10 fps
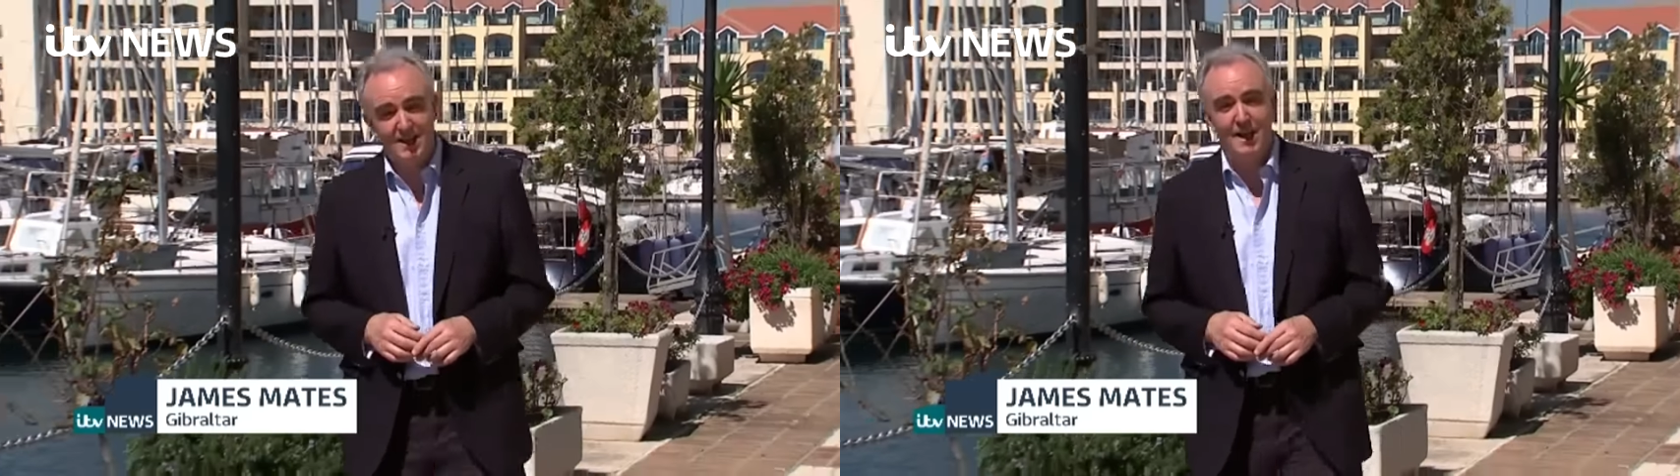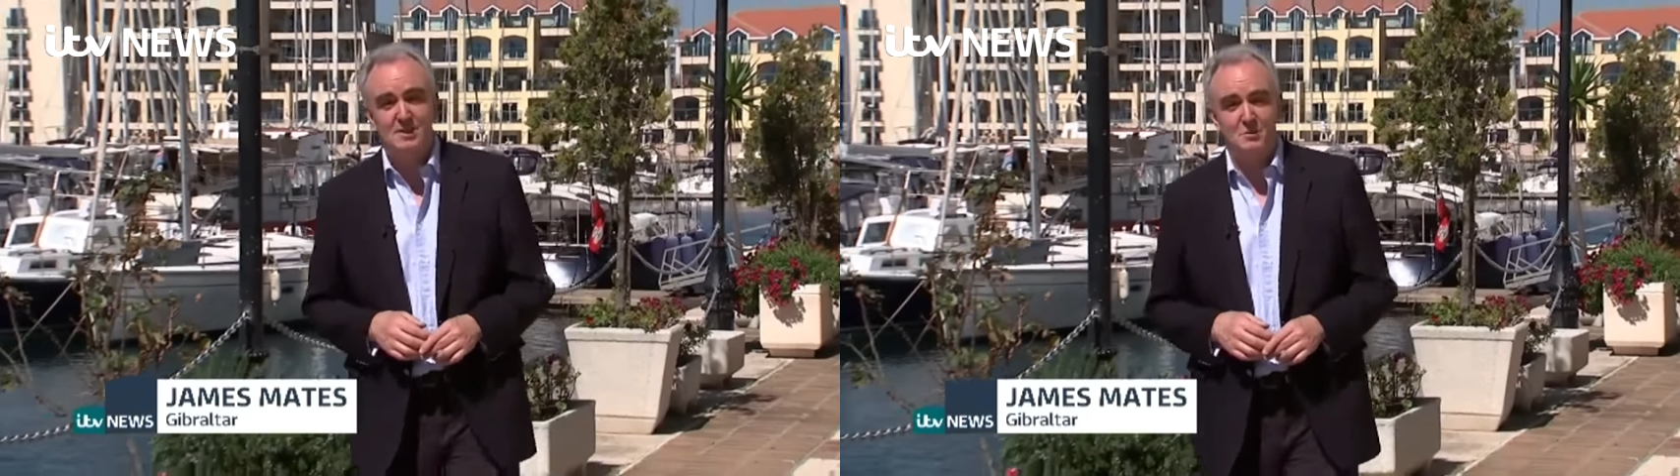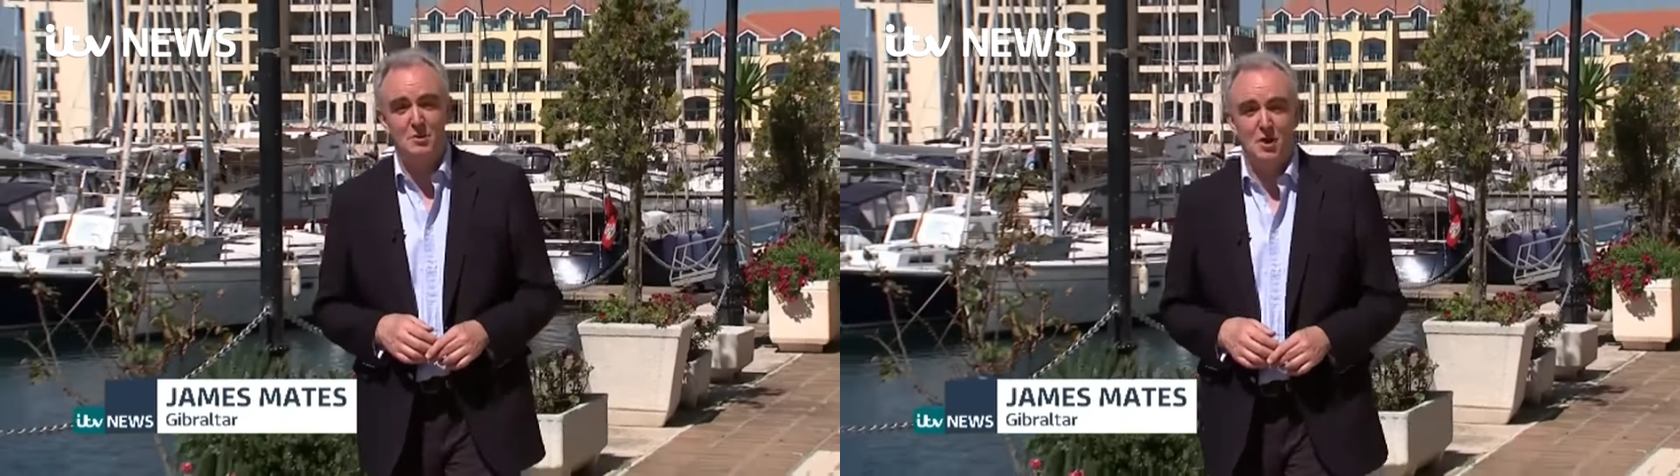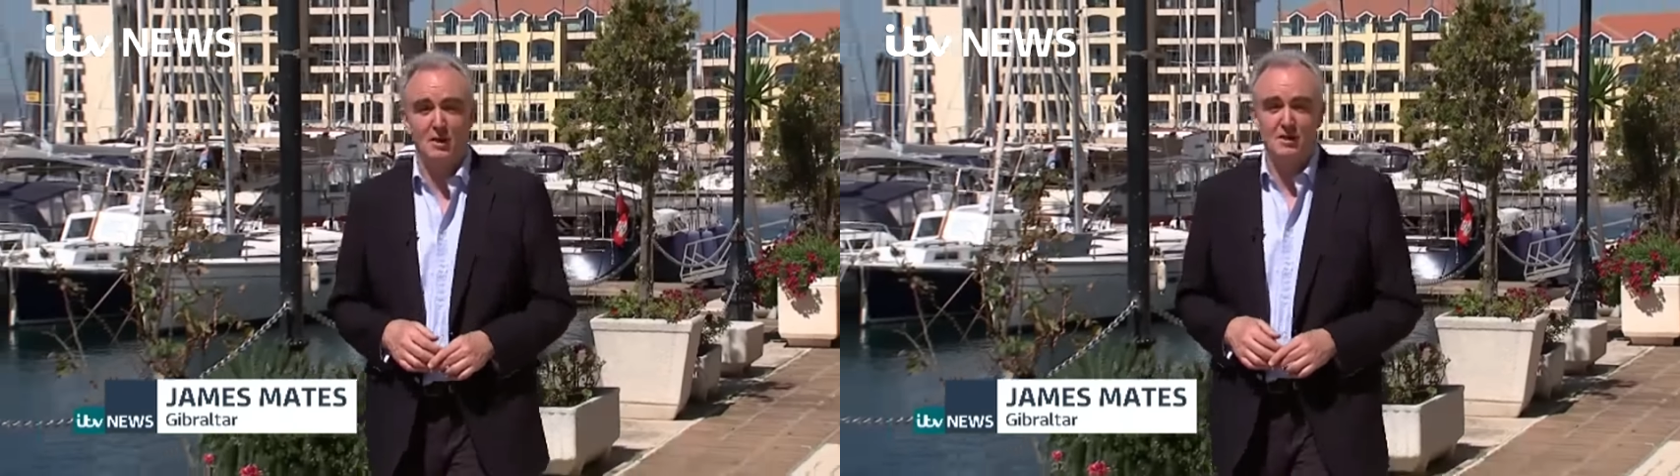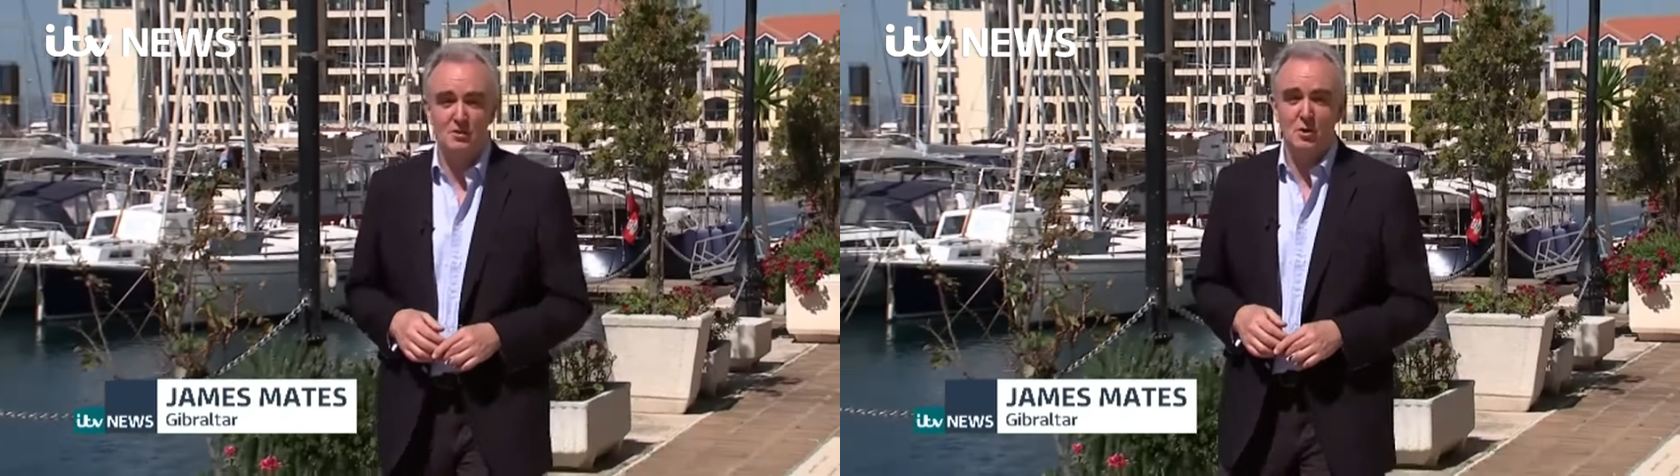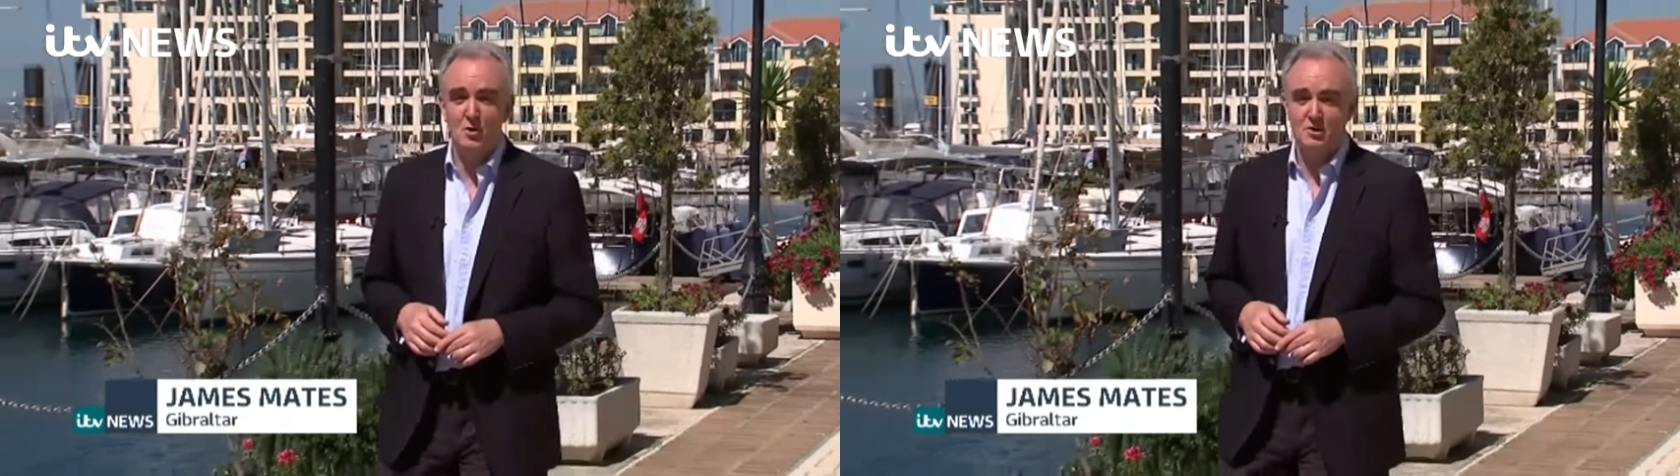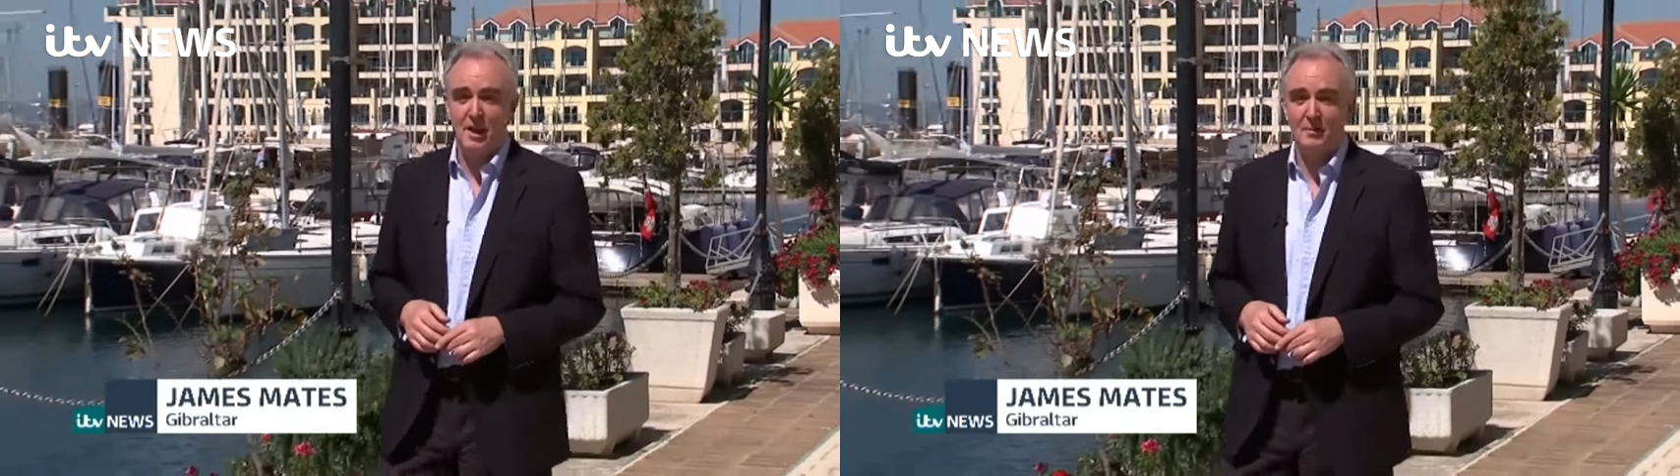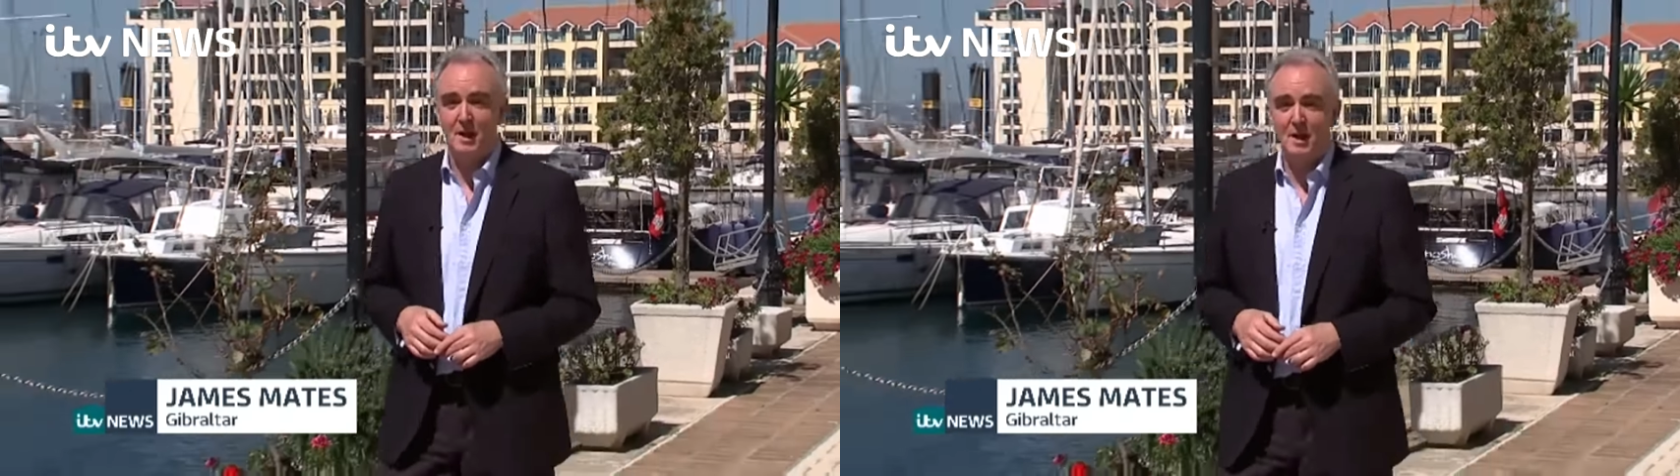customers on its doorstep.